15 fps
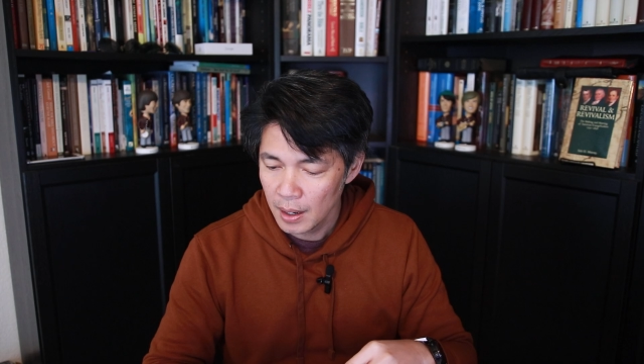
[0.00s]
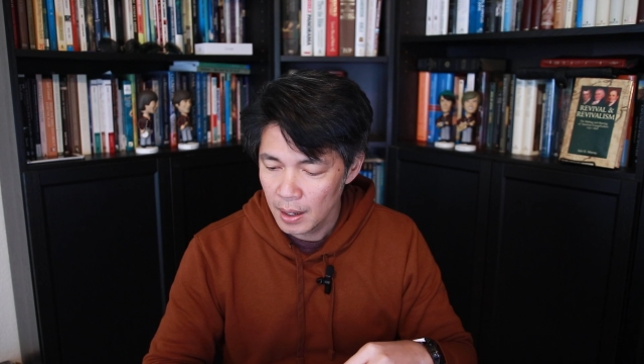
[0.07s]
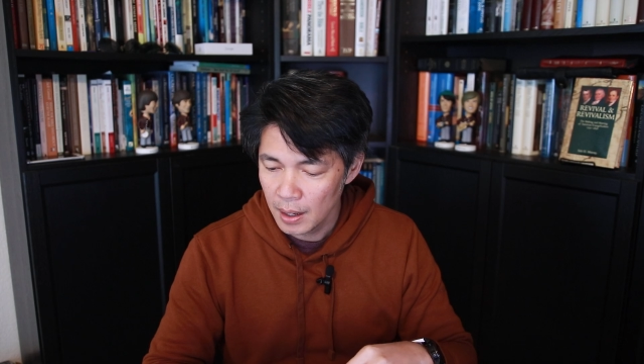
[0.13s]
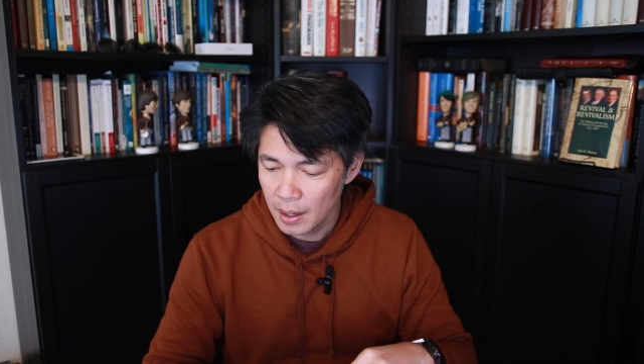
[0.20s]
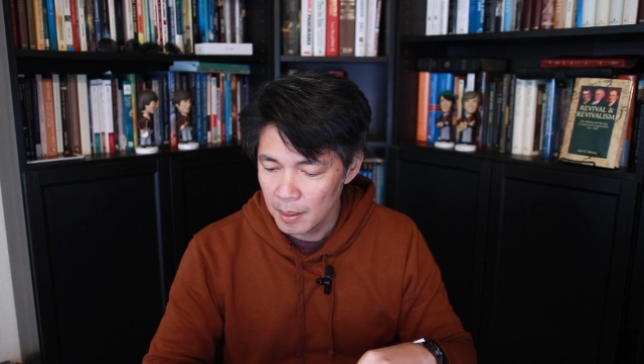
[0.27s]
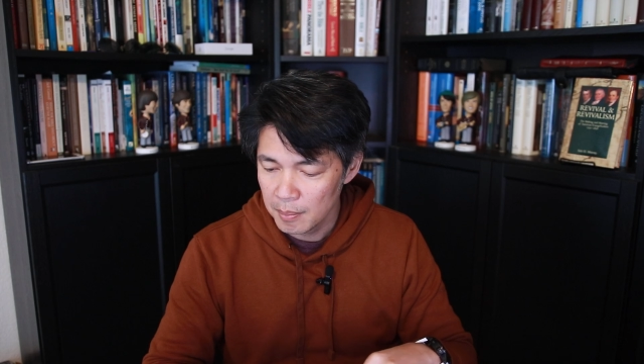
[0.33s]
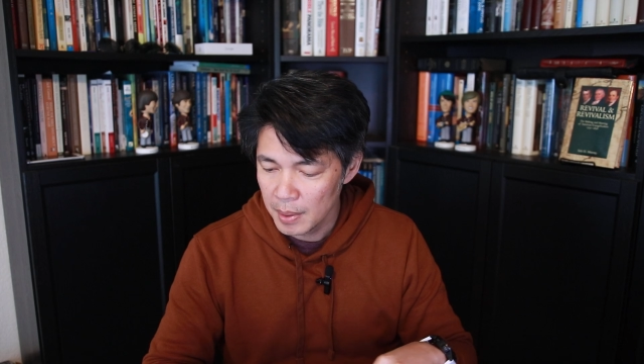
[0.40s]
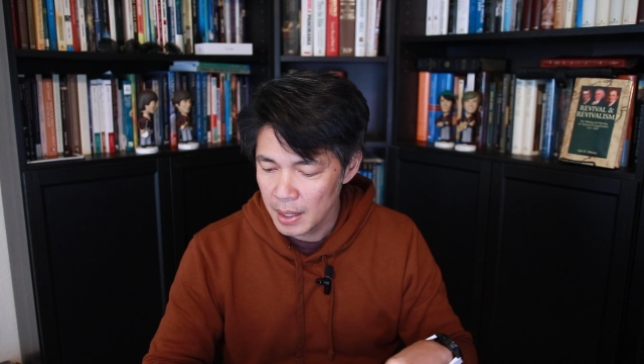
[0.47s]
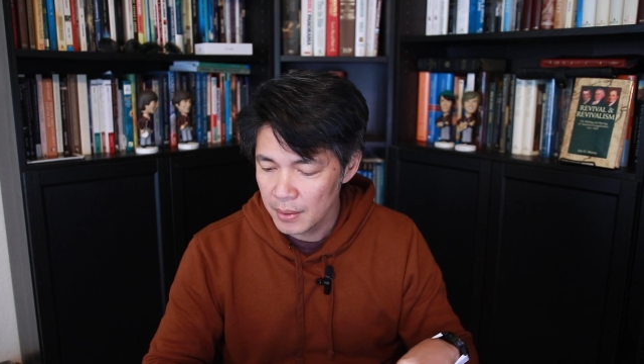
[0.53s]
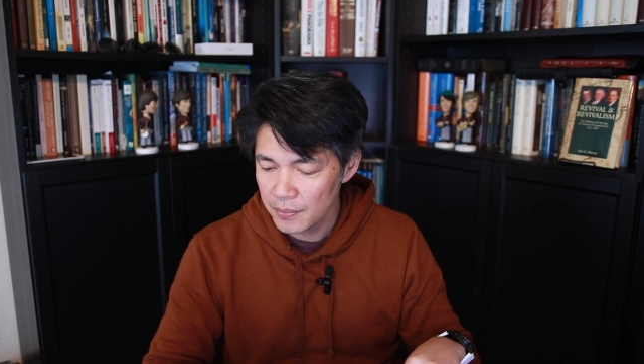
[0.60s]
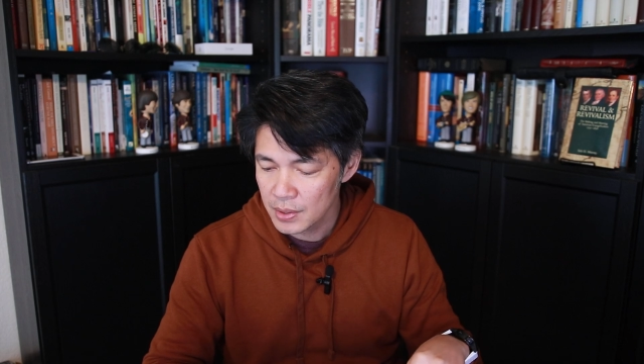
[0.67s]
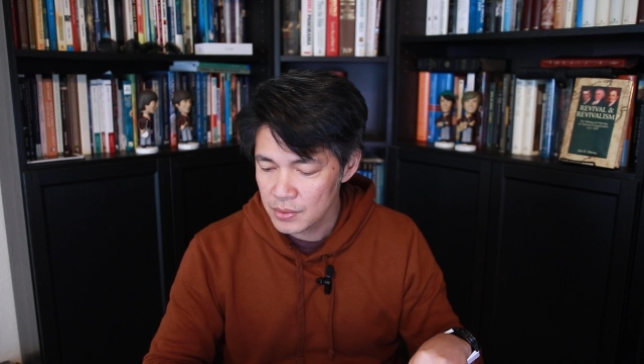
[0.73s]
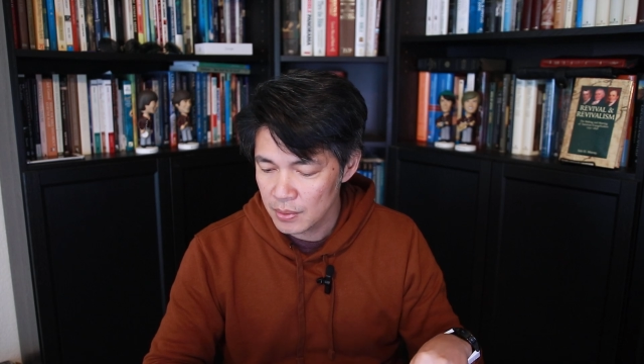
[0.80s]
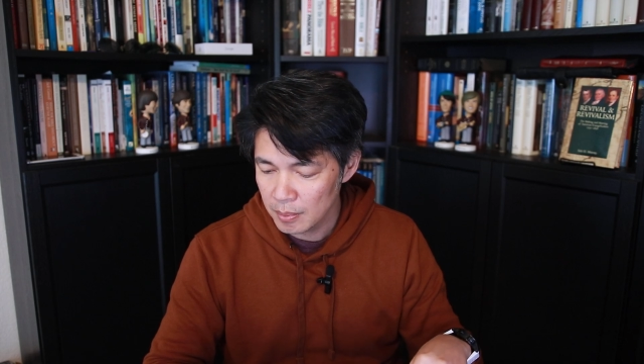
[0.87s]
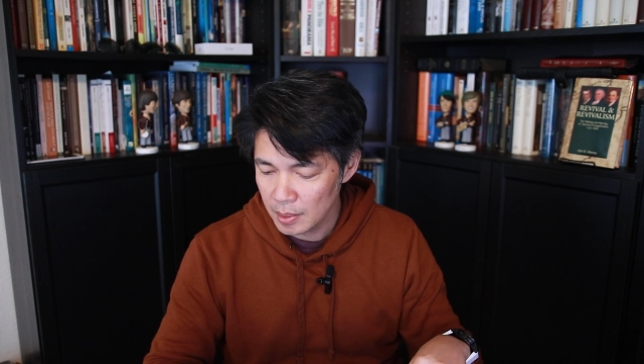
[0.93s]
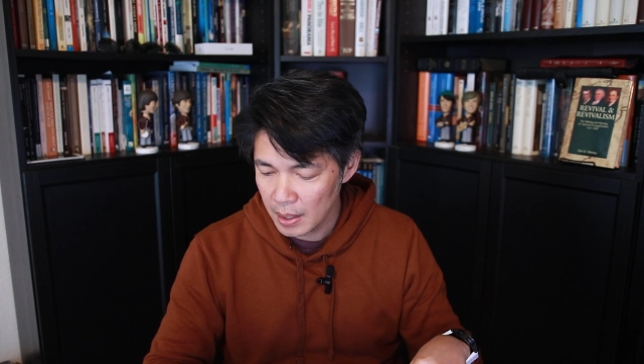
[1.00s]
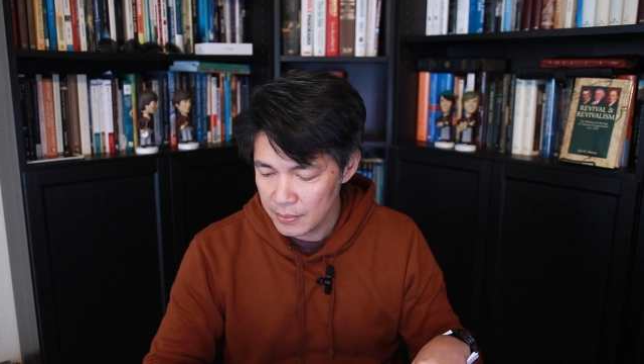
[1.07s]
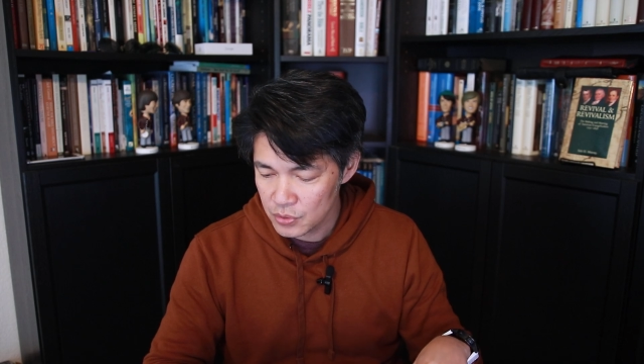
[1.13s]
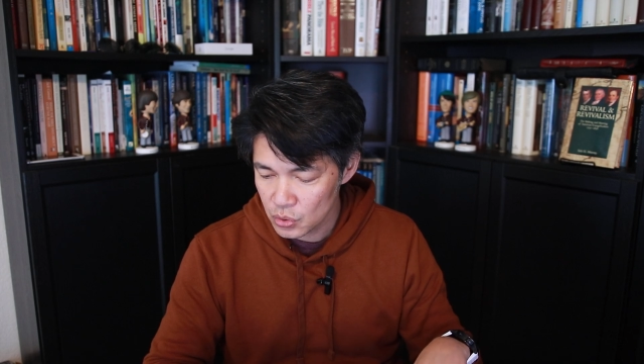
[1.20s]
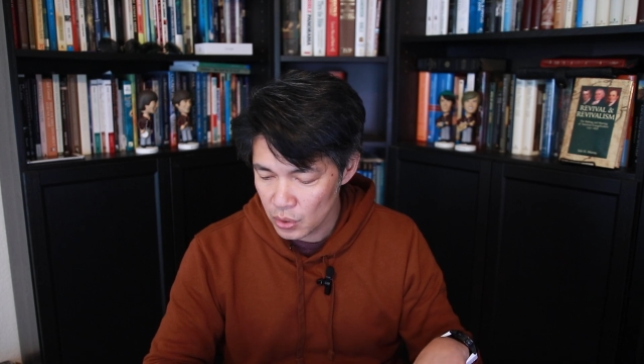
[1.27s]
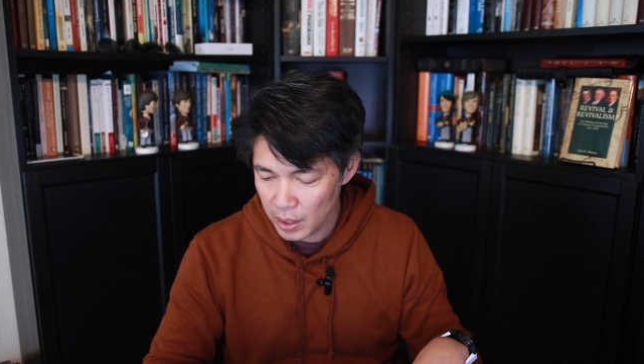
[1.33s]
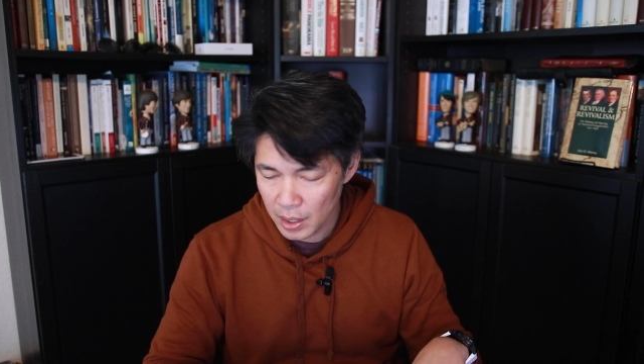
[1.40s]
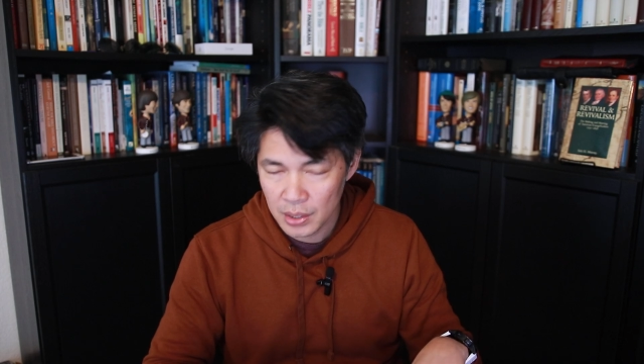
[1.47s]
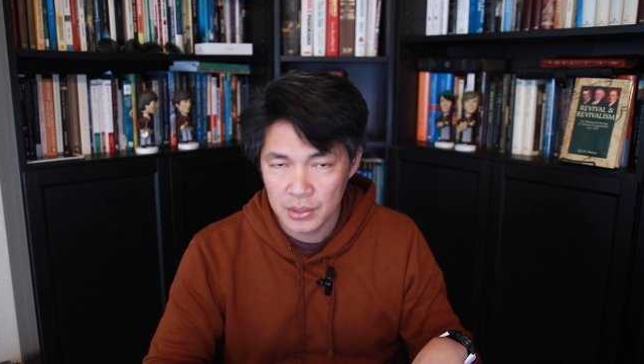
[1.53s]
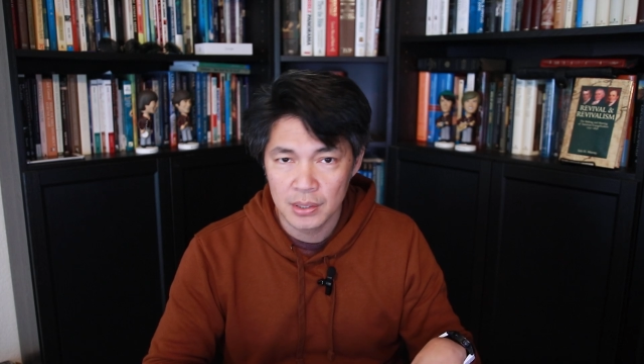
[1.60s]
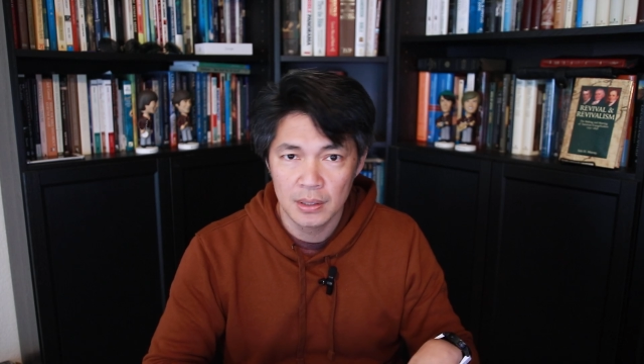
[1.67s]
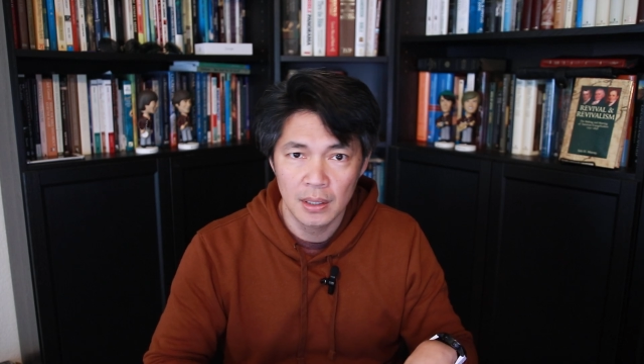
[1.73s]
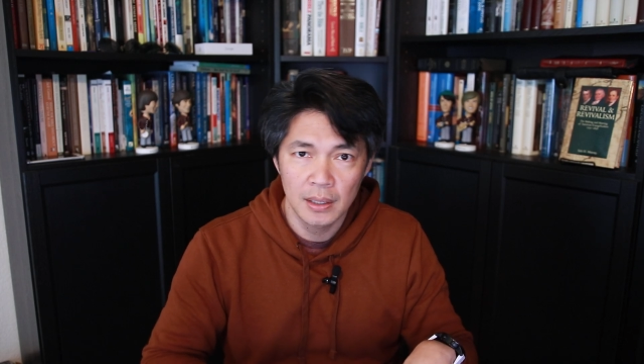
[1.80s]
Benefits from Life's Trials,